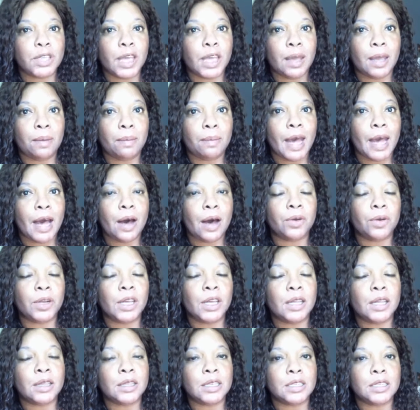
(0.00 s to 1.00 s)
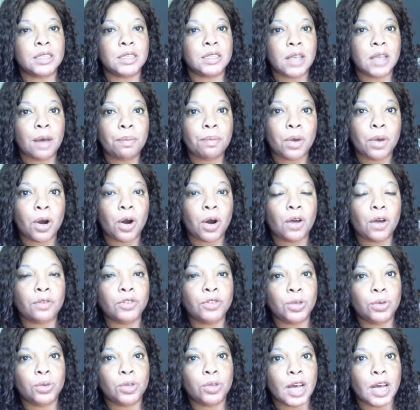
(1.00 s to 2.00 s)
came out in the summer of
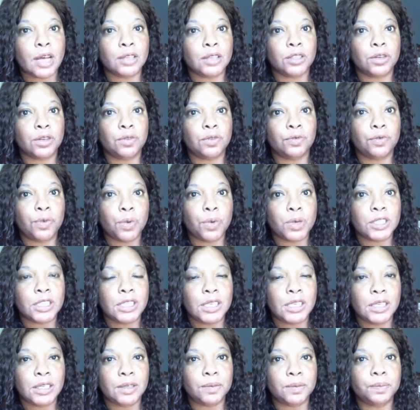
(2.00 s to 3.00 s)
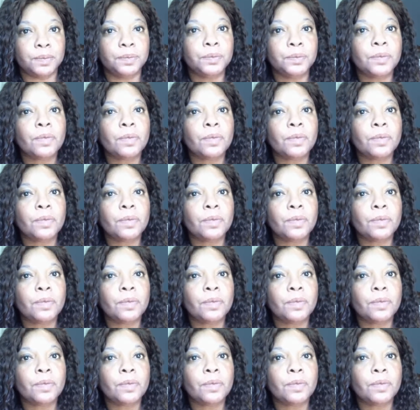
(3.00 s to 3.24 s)
2014.